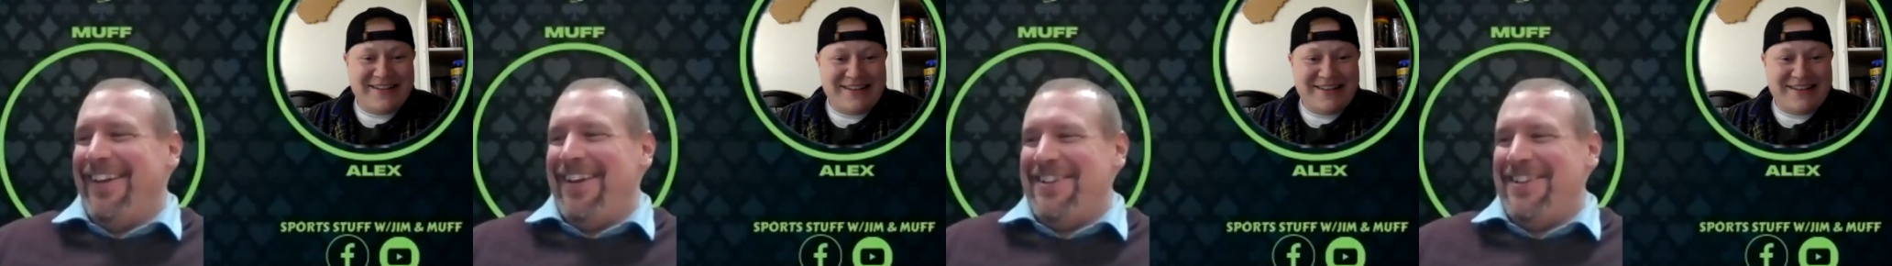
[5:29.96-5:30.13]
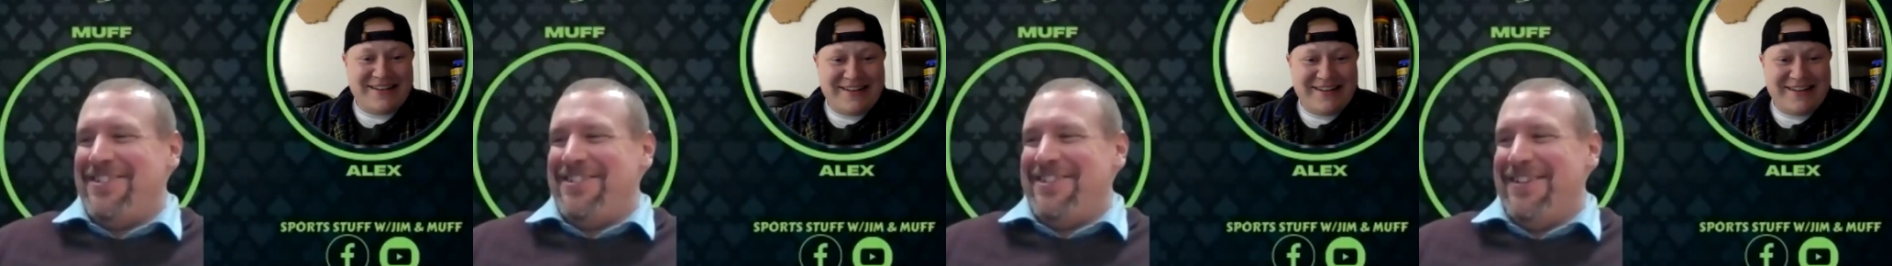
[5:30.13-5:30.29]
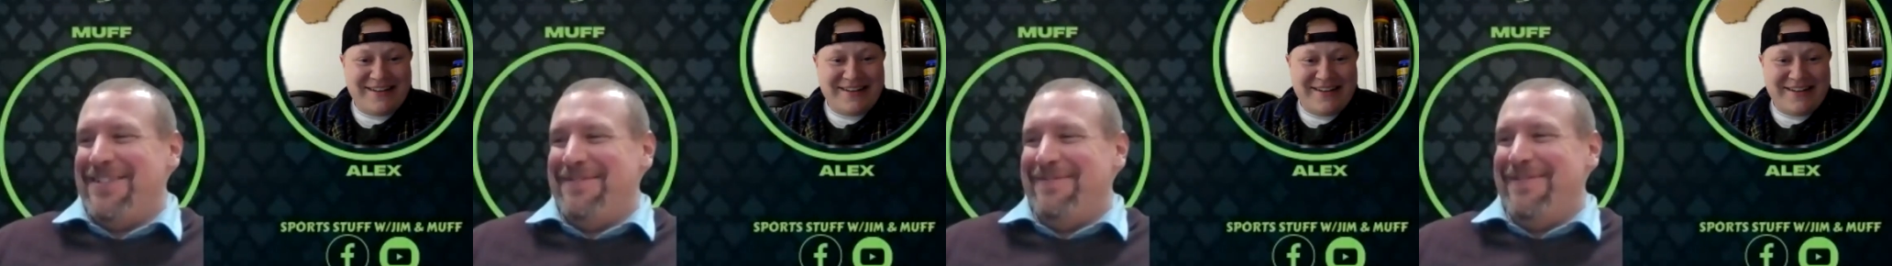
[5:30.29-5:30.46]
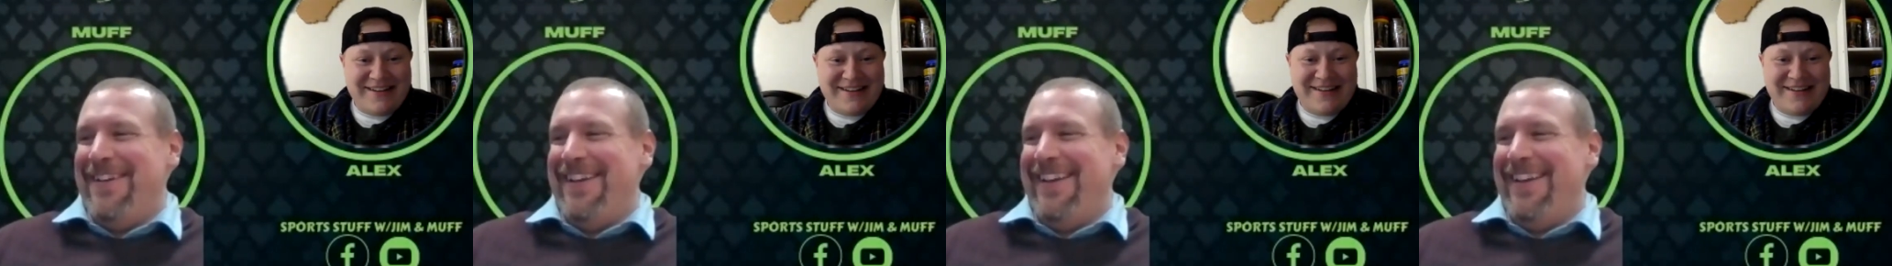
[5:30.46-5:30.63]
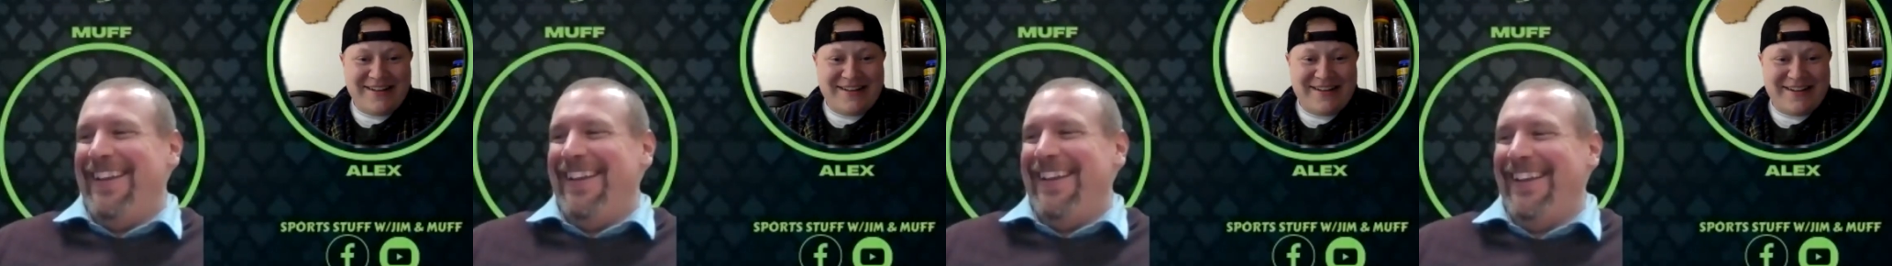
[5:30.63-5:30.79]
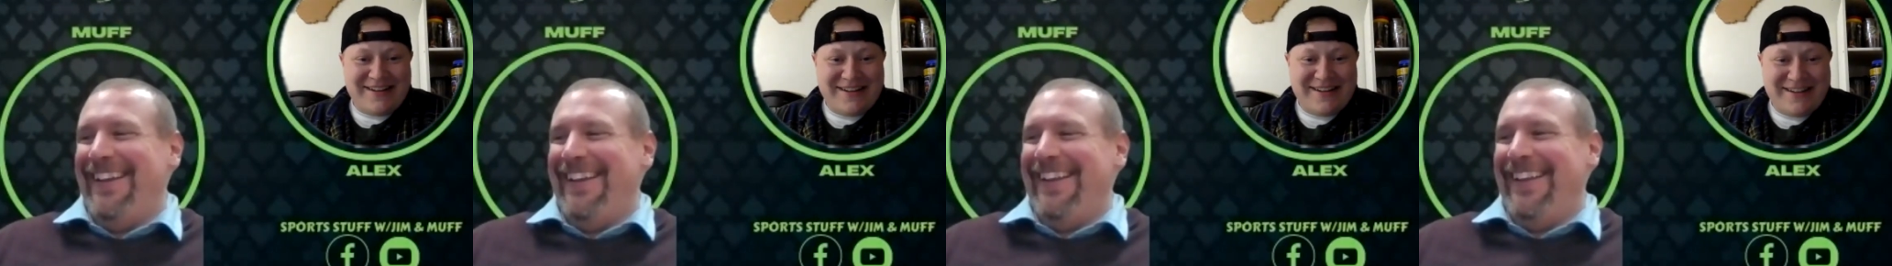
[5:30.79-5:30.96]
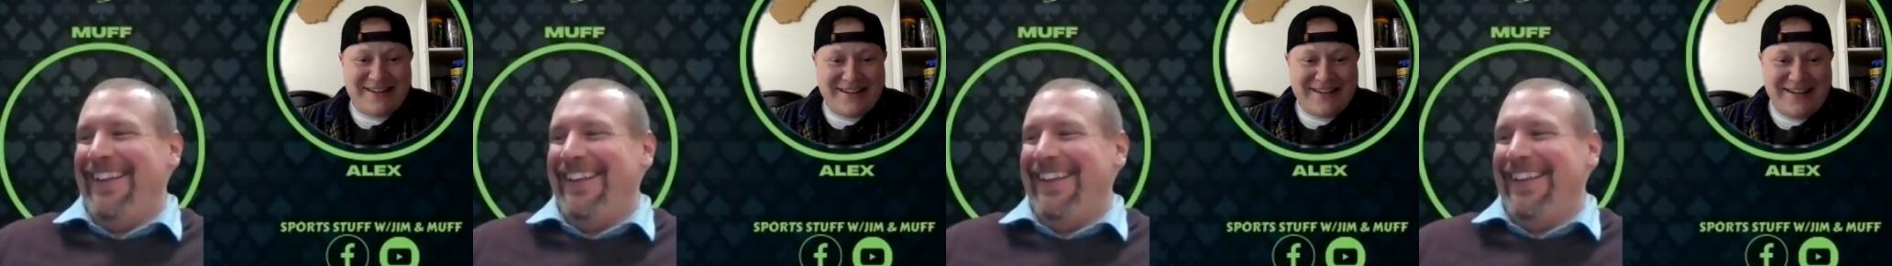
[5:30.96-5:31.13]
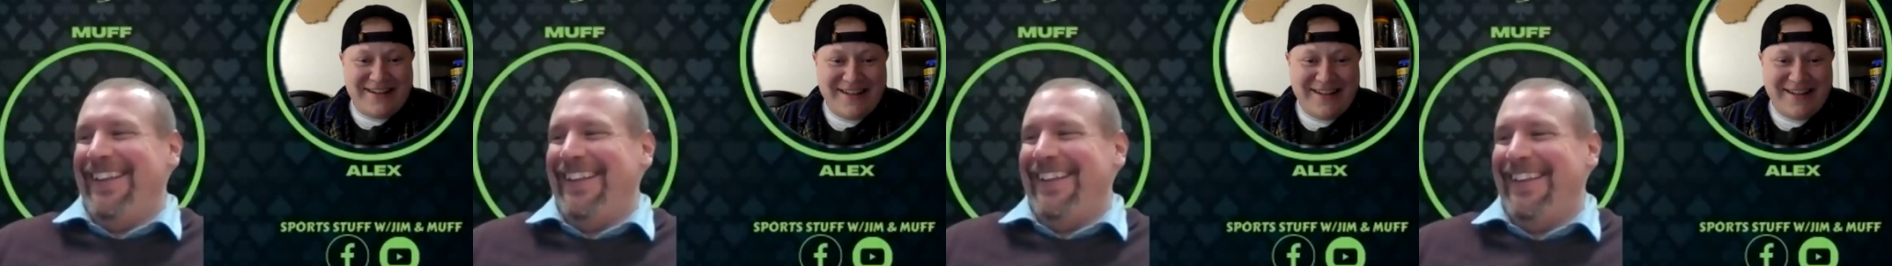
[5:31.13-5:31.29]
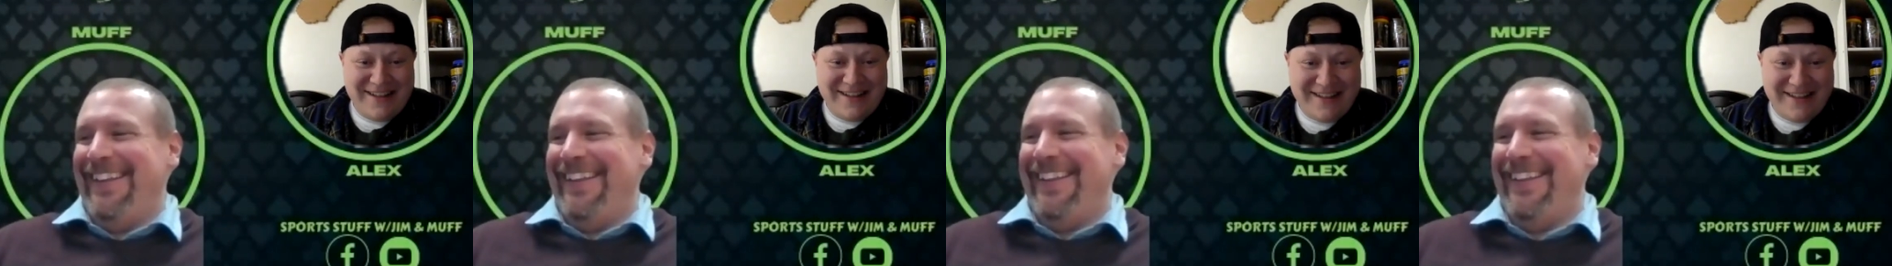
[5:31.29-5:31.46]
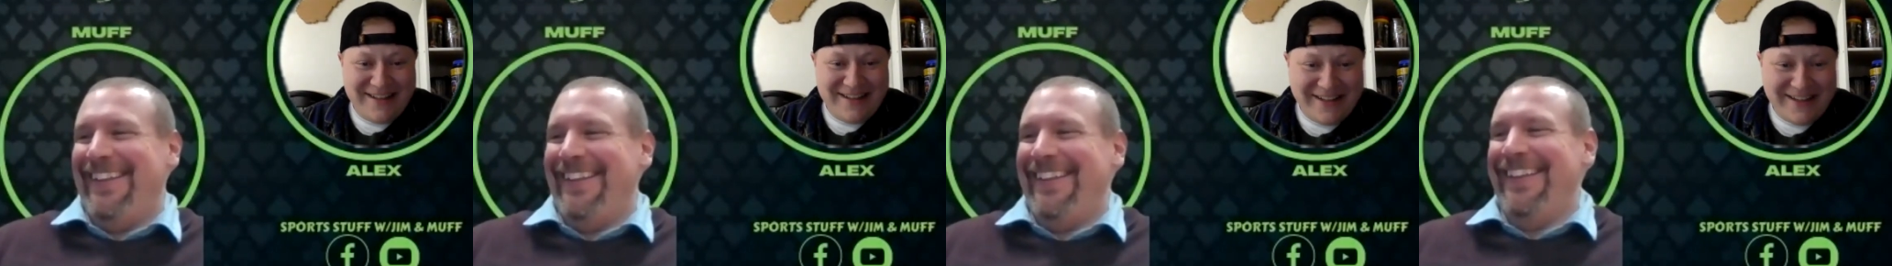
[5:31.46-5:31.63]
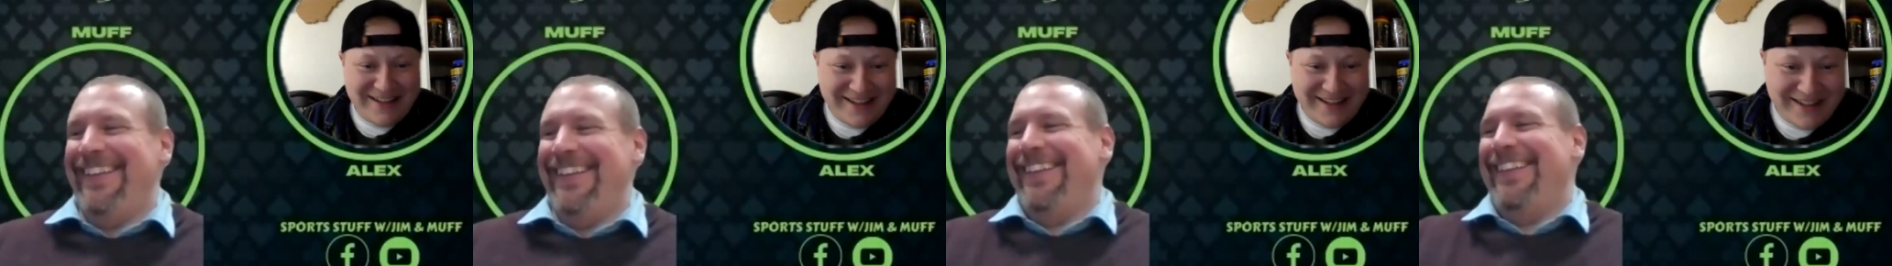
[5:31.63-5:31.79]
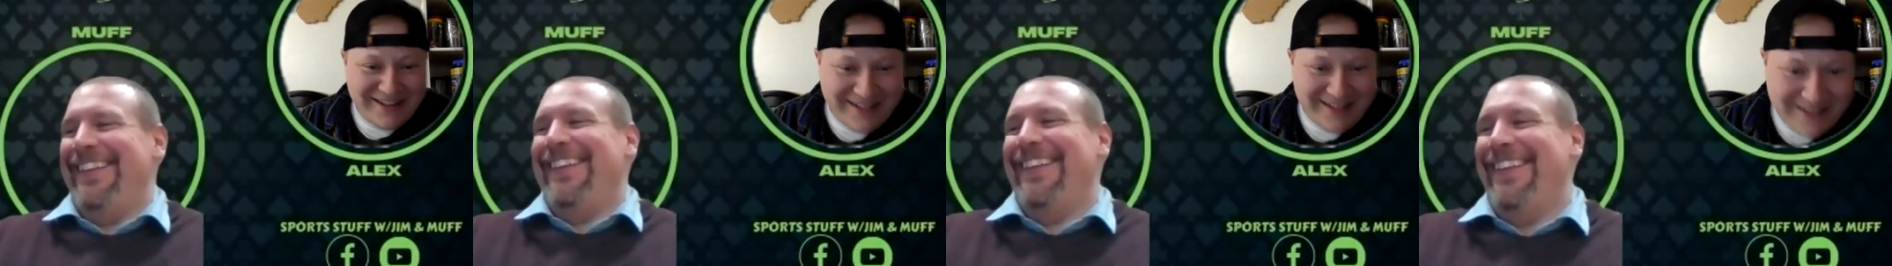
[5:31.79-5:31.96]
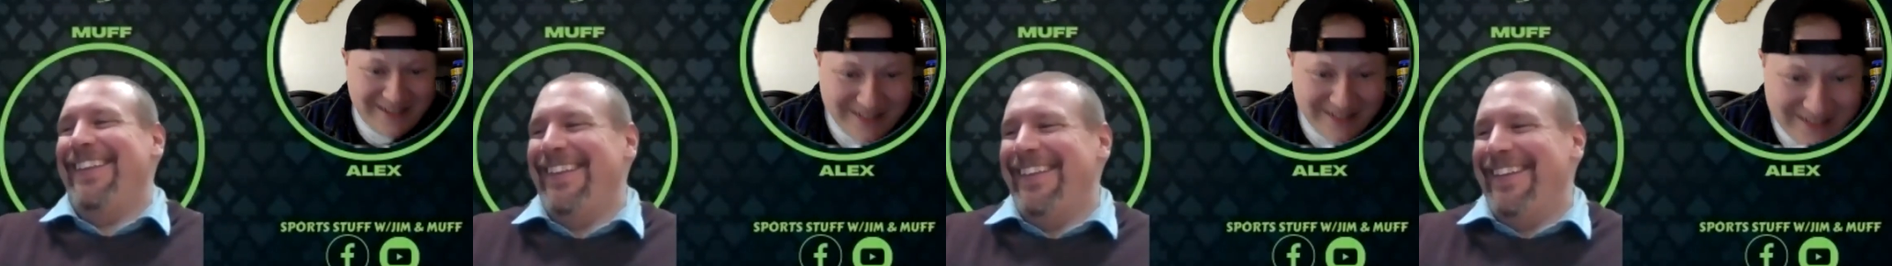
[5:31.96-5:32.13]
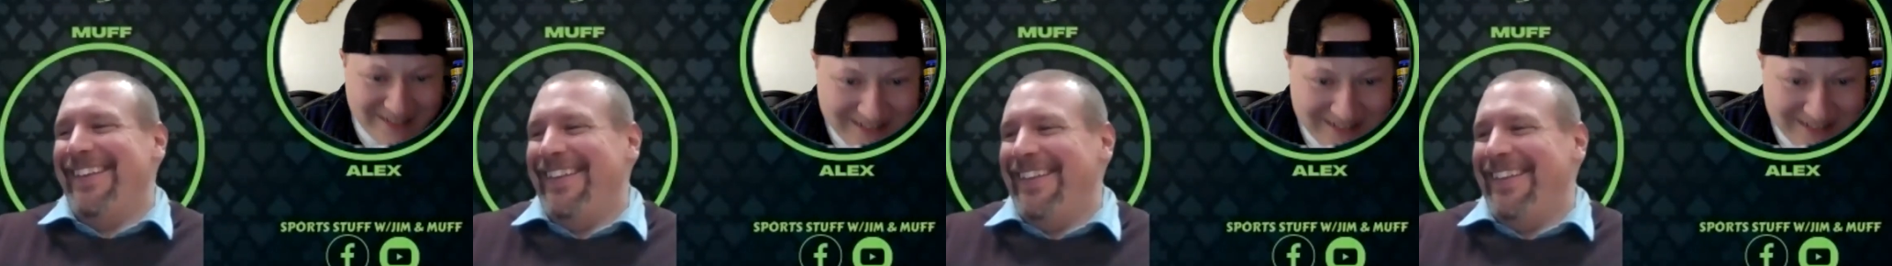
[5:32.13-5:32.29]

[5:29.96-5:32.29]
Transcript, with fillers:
Speaker 1: Go ahead, Jim. Good